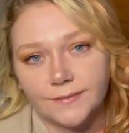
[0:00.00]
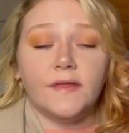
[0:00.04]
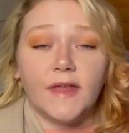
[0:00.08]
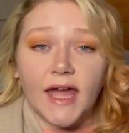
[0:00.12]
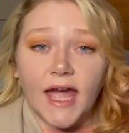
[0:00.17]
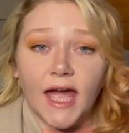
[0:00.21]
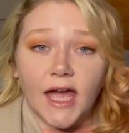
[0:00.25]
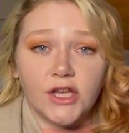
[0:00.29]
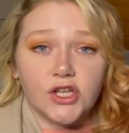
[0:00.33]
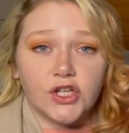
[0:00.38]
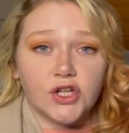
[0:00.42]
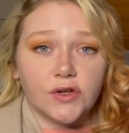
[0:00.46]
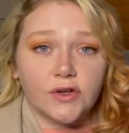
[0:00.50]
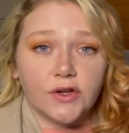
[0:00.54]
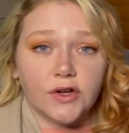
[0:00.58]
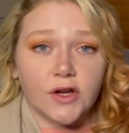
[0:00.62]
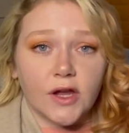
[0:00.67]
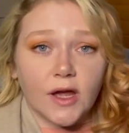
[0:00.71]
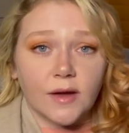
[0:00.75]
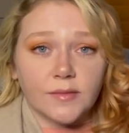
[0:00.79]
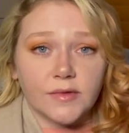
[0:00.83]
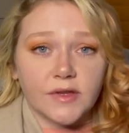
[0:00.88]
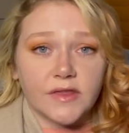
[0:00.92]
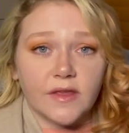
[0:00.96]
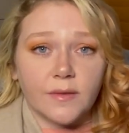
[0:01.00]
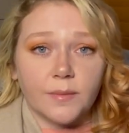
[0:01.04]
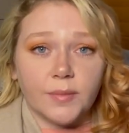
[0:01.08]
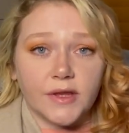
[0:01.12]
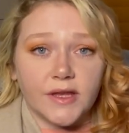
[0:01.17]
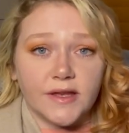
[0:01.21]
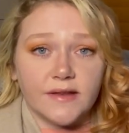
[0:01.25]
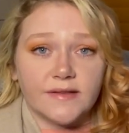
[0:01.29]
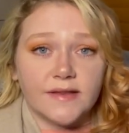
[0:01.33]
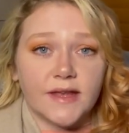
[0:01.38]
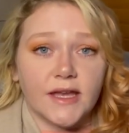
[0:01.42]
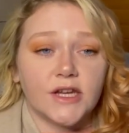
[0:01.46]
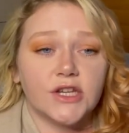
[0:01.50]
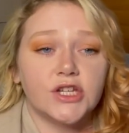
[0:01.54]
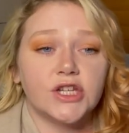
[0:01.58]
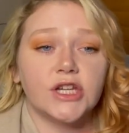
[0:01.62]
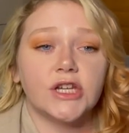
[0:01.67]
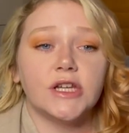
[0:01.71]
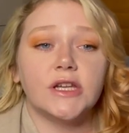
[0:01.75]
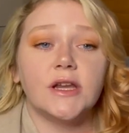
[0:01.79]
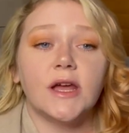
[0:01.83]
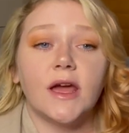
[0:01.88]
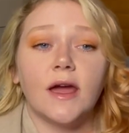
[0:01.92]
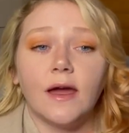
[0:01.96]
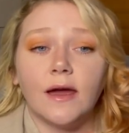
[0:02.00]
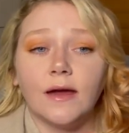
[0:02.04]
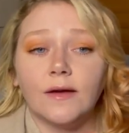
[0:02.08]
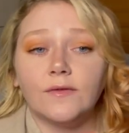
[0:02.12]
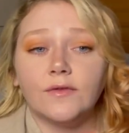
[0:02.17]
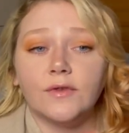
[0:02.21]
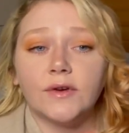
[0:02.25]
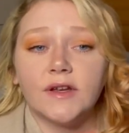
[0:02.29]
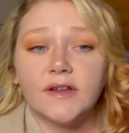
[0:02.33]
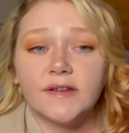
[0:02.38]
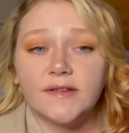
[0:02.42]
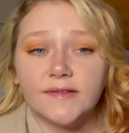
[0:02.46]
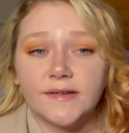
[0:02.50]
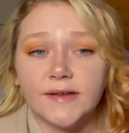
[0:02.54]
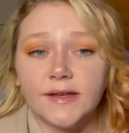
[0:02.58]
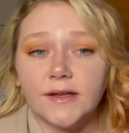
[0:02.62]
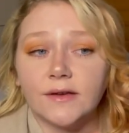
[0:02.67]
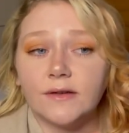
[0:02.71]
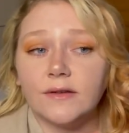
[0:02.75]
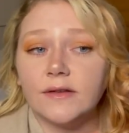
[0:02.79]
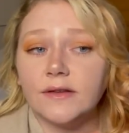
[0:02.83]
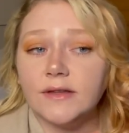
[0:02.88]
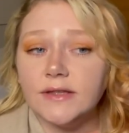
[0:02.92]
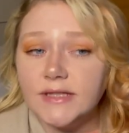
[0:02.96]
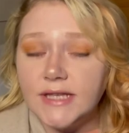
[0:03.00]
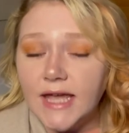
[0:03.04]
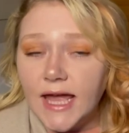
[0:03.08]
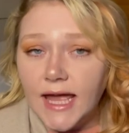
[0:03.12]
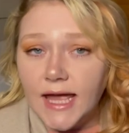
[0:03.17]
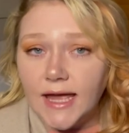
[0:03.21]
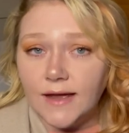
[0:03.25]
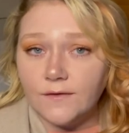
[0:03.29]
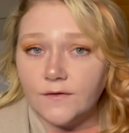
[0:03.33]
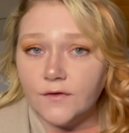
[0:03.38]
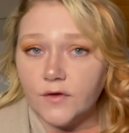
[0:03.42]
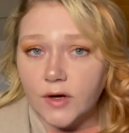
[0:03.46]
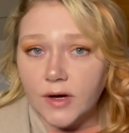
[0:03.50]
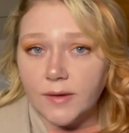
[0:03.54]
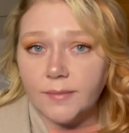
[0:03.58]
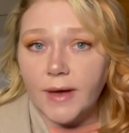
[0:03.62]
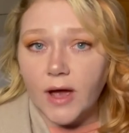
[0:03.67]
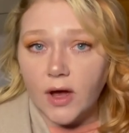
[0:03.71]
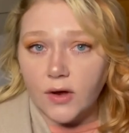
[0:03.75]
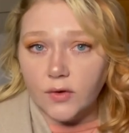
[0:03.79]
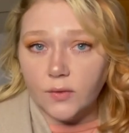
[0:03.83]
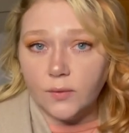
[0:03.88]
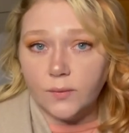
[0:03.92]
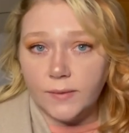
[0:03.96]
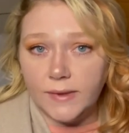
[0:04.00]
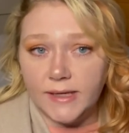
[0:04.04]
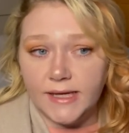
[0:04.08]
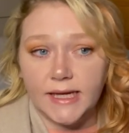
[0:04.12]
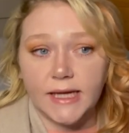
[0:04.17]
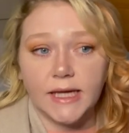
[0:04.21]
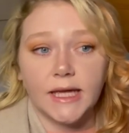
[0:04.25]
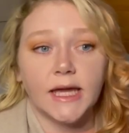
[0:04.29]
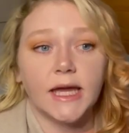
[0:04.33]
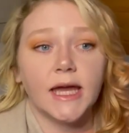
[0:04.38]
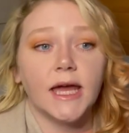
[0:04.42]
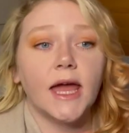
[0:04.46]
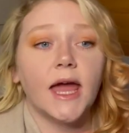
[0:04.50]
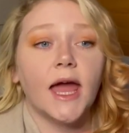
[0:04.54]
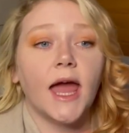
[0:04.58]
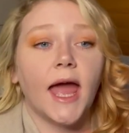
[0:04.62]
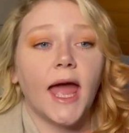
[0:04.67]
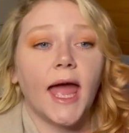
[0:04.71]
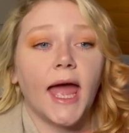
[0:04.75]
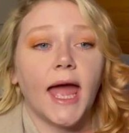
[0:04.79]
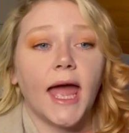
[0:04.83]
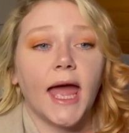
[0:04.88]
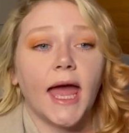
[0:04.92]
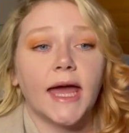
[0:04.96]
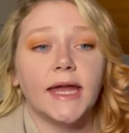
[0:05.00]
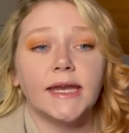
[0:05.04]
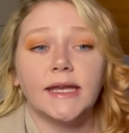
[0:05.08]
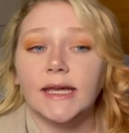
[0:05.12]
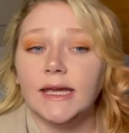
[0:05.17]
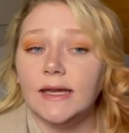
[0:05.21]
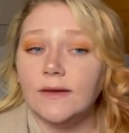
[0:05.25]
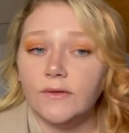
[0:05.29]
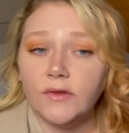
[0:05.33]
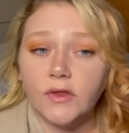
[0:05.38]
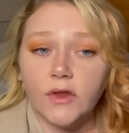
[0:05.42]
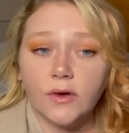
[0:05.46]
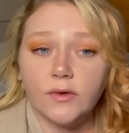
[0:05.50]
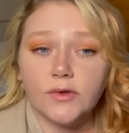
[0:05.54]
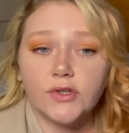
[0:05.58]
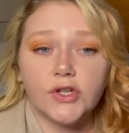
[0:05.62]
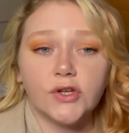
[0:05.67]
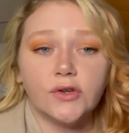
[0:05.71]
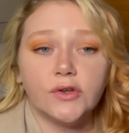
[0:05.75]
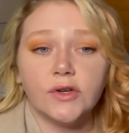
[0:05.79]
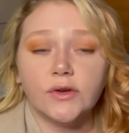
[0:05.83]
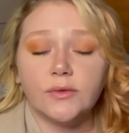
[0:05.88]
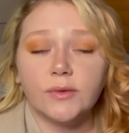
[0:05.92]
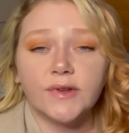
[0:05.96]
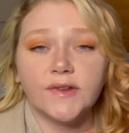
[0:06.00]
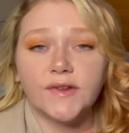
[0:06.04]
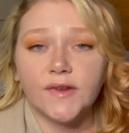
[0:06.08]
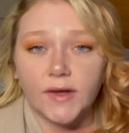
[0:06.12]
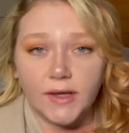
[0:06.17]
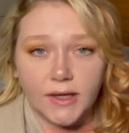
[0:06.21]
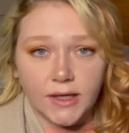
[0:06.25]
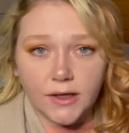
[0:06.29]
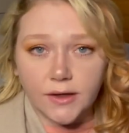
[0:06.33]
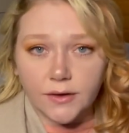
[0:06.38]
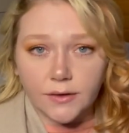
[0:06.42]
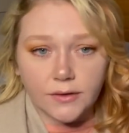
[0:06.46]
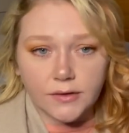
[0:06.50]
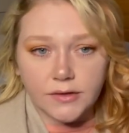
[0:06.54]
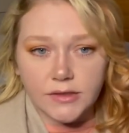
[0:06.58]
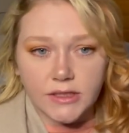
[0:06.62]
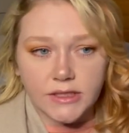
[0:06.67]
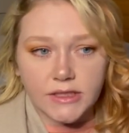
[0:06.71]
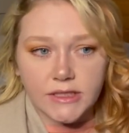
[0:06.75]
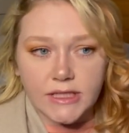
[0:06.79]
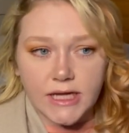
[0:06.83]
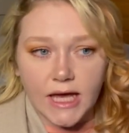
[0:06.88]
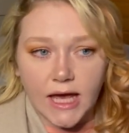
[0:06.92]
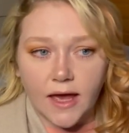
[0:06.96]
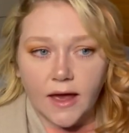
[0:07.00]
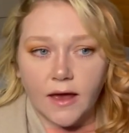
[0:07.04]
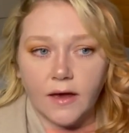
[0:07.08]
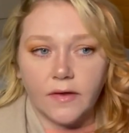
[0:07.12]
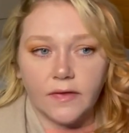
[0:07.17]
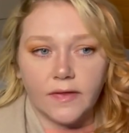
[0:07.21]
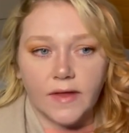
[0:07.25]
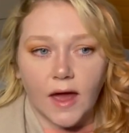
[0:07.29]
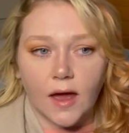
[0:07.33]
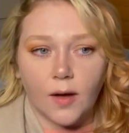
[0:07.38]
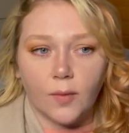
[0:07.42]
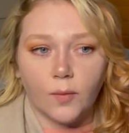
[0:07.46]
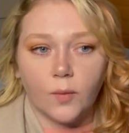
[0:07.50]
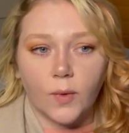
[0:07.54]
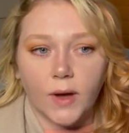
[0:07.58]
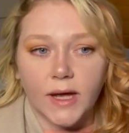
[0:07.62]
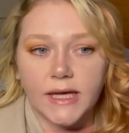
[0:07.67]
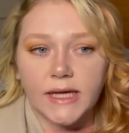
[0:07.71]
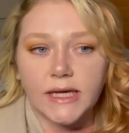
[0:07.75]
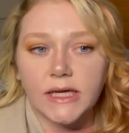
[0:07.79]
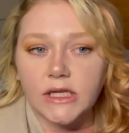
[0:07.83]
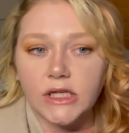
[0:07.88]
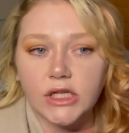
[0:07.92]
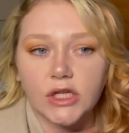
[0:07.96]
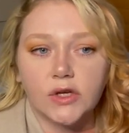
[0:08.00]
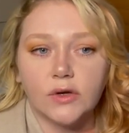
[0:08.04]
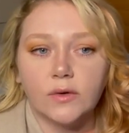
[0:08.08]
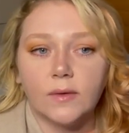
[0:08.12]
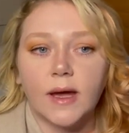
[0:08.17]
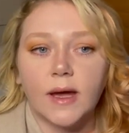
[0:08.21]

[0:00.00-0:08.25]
They had Junior come to the police station every single day for about a week, and even though Junior was eager to tell them what he knew